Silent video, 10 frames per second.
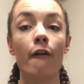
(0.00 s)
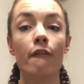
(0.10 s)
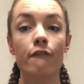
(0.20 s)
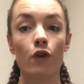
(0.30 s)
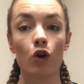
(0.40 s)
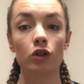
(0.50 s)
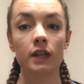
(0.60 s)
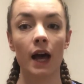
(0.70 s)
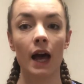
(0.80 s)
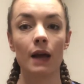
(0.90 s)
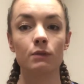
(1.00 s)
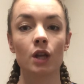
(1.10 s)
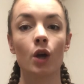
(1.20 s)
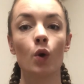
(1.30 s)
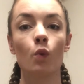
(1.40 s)
4 times,
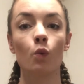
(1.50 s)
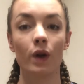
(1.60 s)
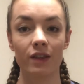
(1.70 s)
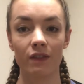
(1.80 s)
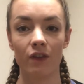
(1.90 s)
with a